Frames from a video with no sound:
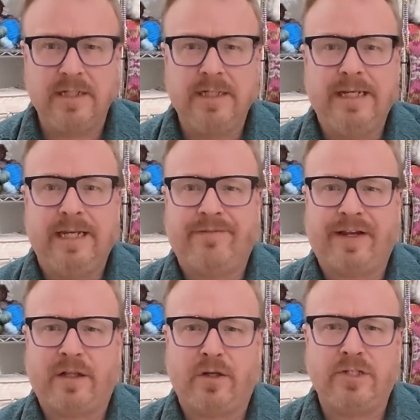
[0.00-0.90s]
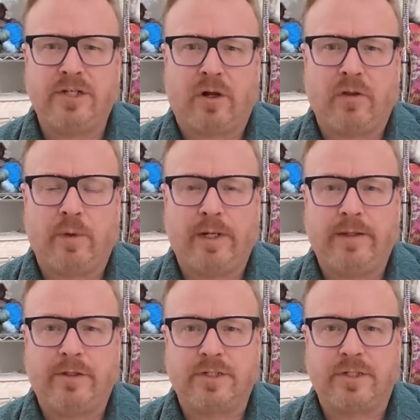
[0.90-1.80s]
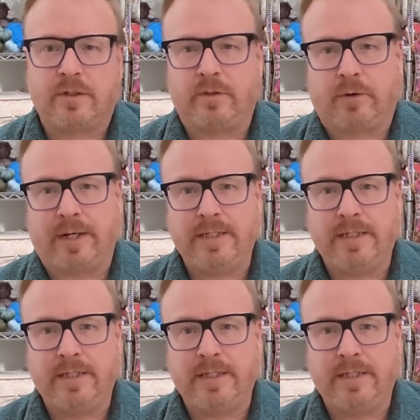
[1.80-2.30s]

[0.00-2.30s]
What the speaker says: And if I close it all the way, they're just going to go crazy.